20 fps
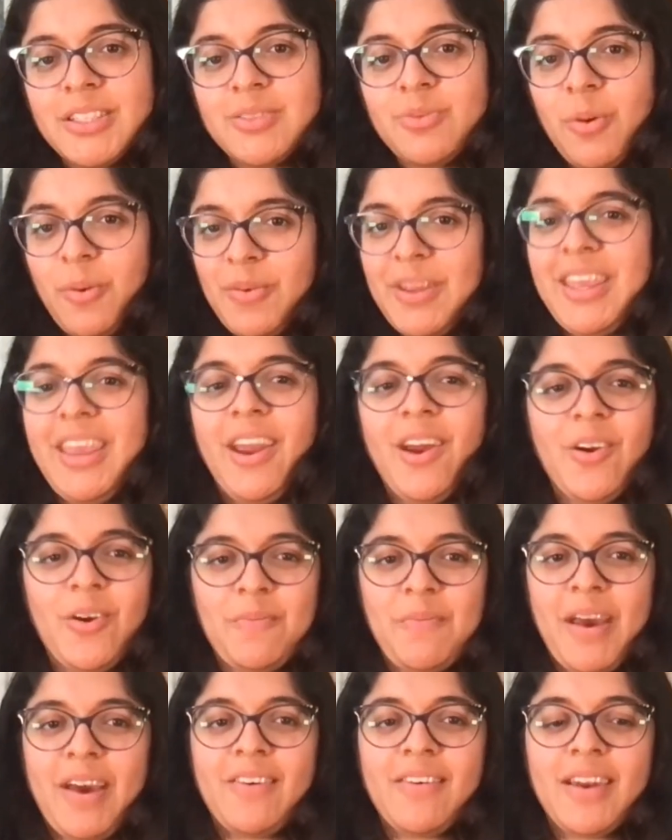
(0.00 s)
is what we care
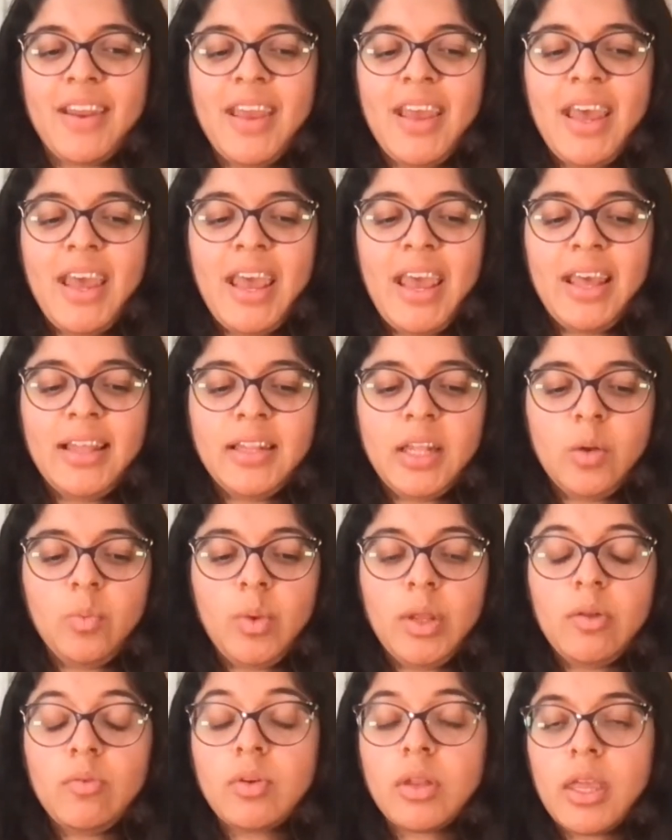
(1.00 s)
about. And then
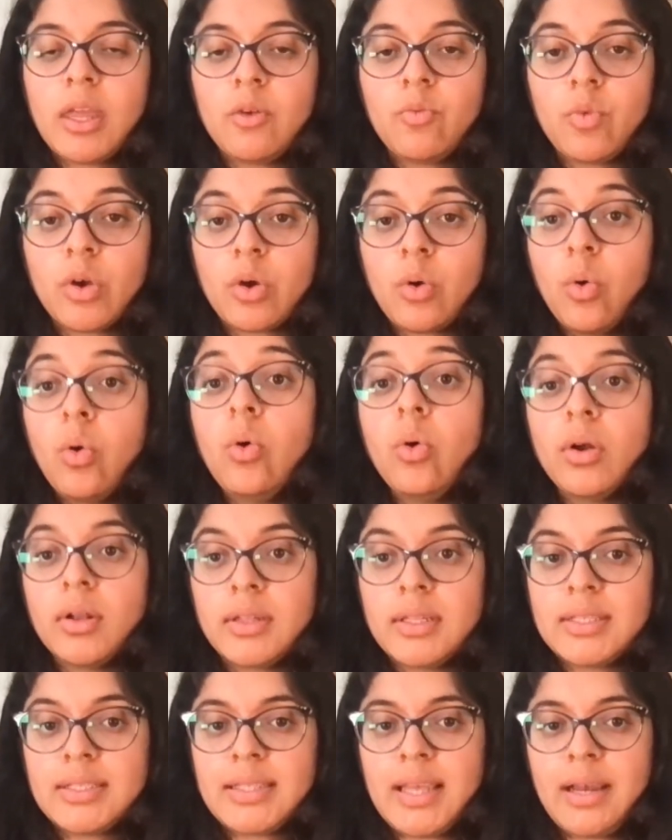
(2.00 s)
we can
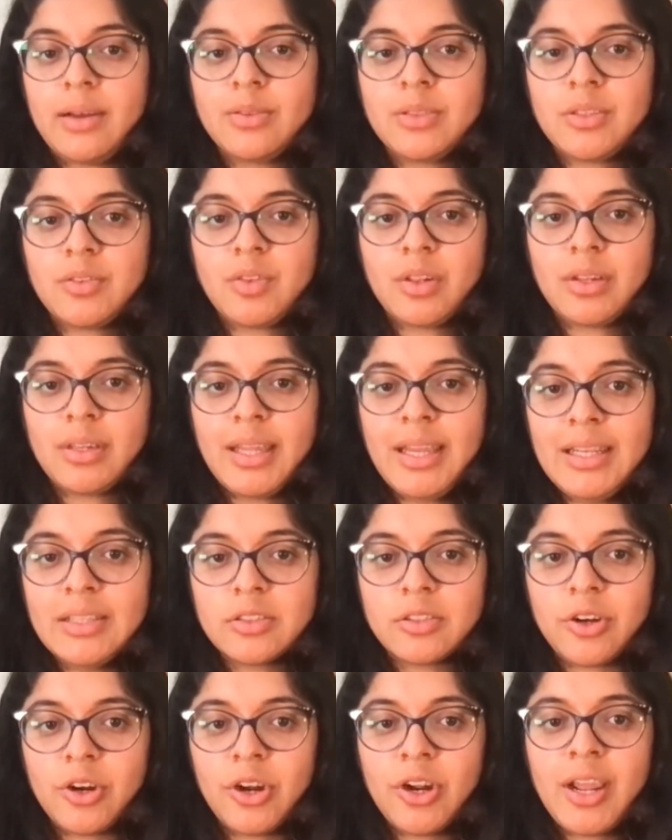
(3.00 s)
record the sounds of the
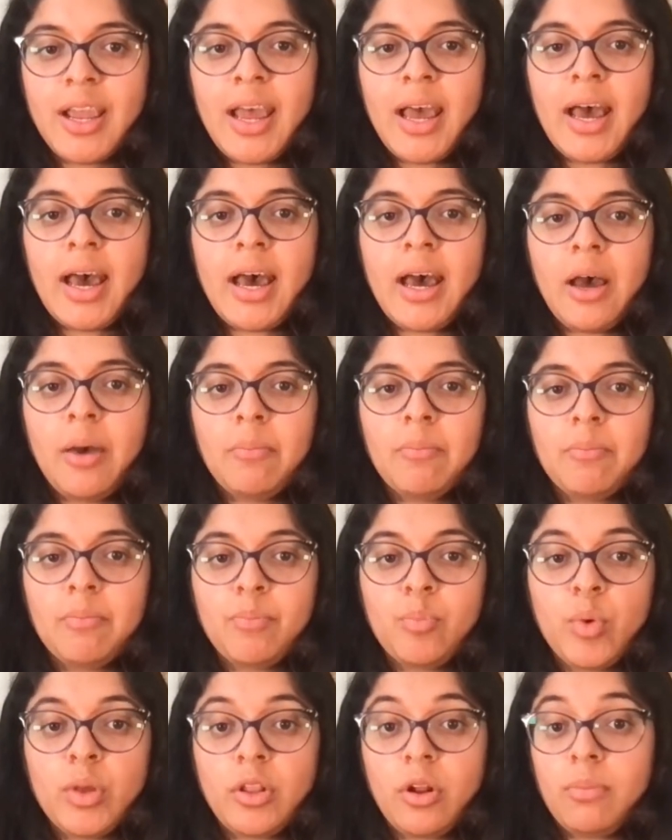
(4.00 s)
laser
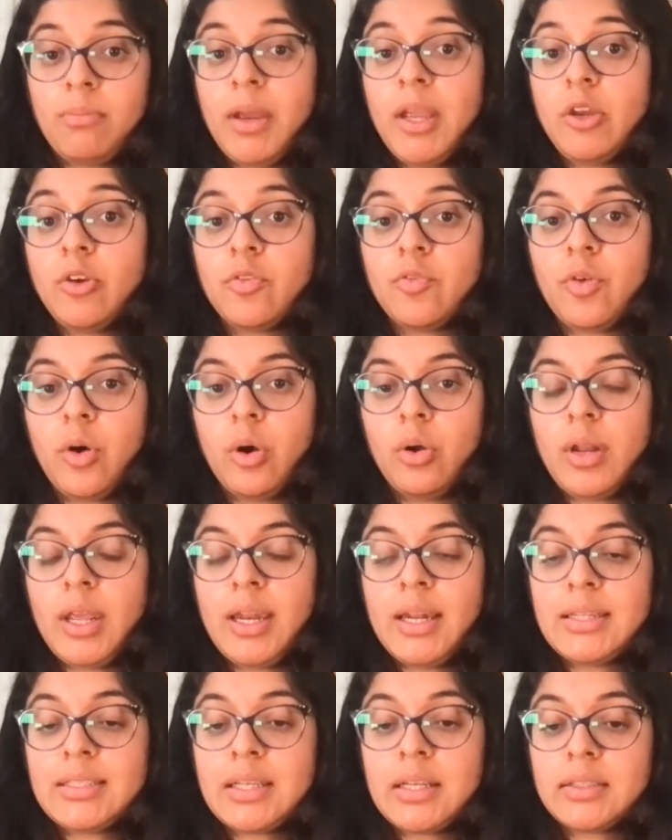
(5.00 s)
with our microphone,
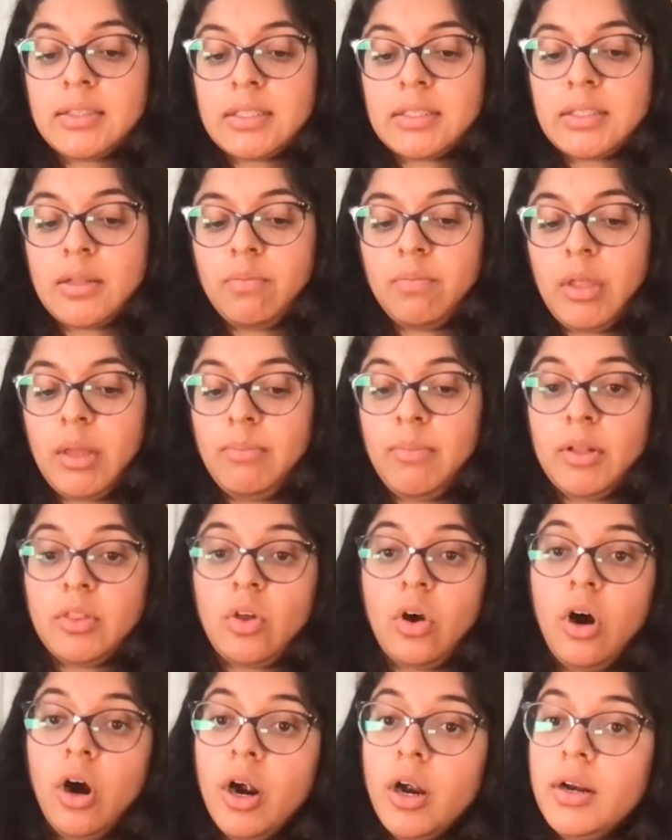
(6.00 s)
and it tells us something about
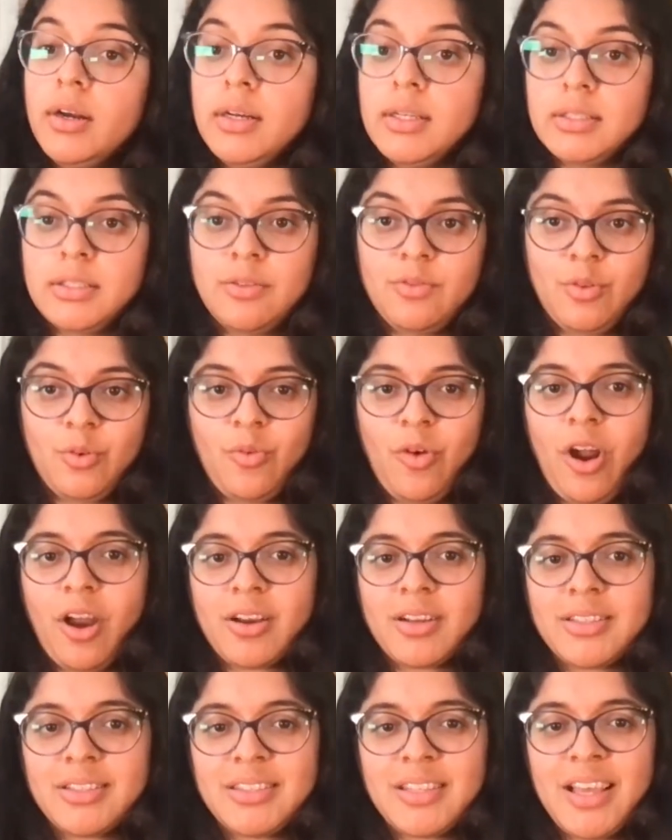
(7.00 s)
the hardness of the
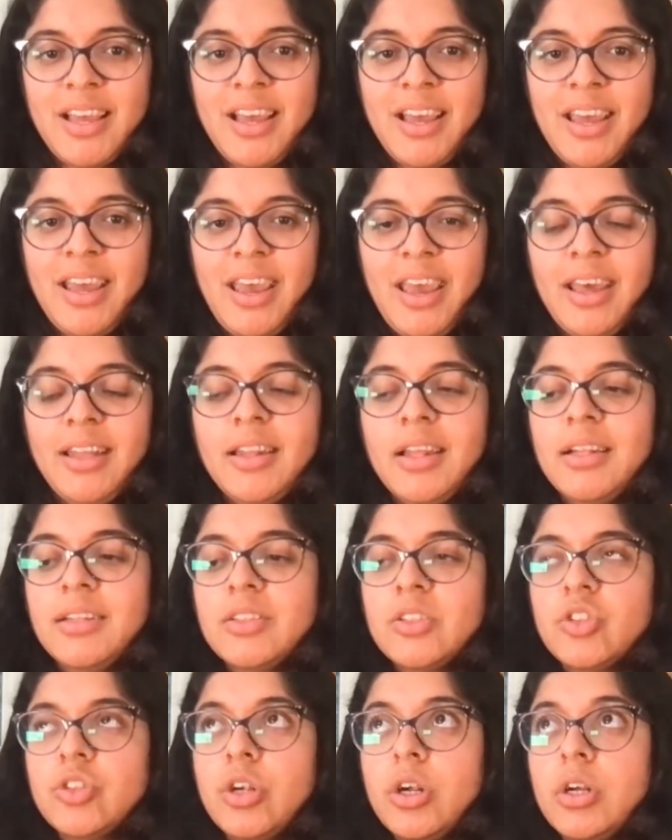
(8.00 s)
rocks. And
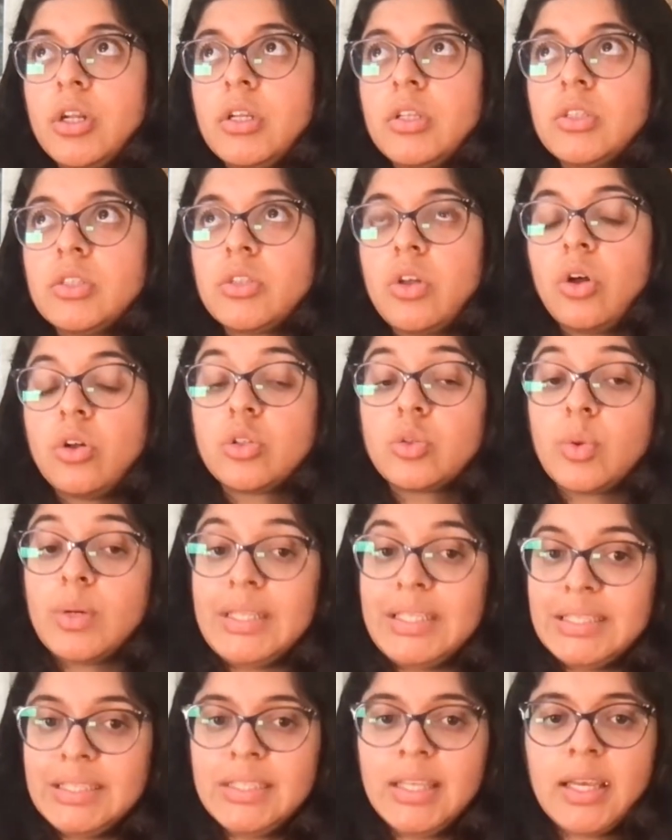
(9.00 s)
then starting Sol
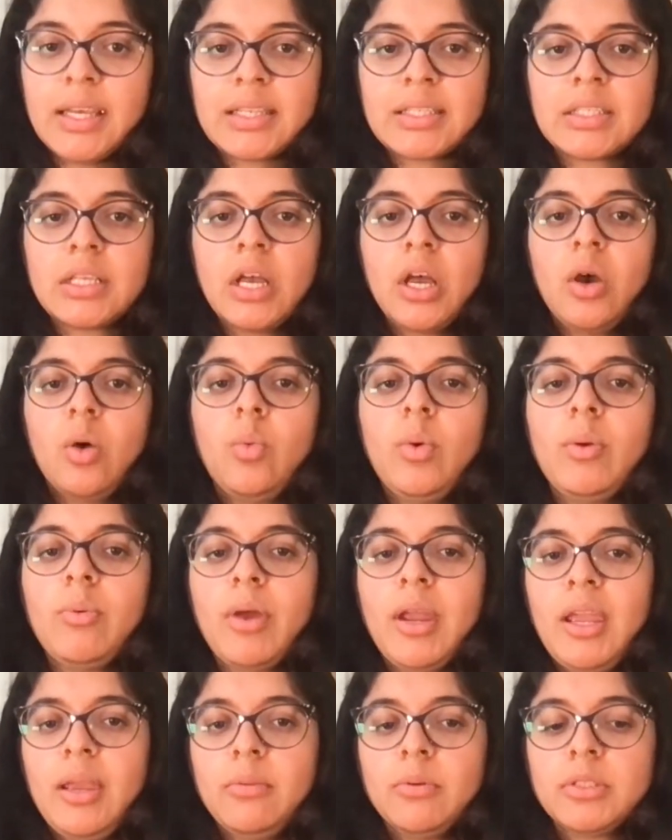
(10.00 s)
26, we
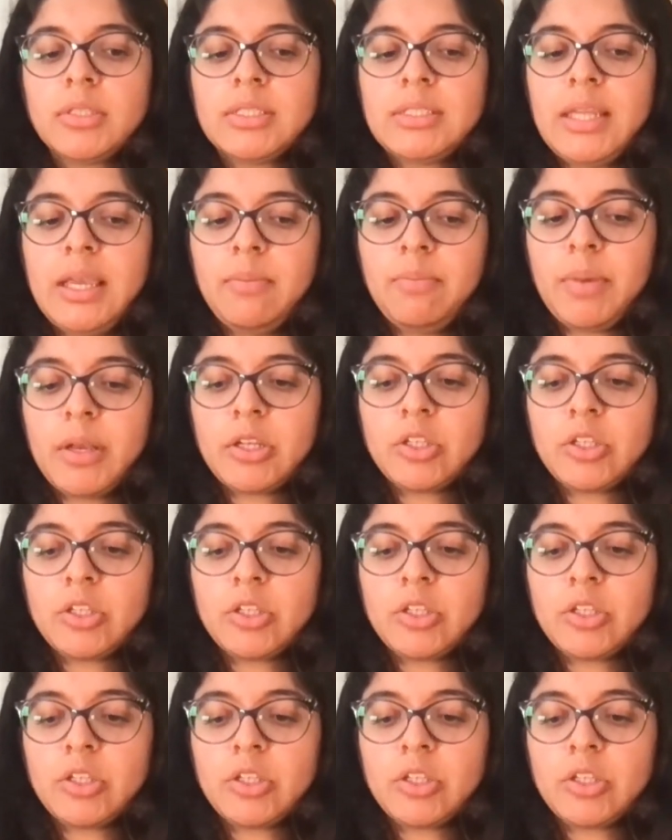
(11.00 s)
were able to take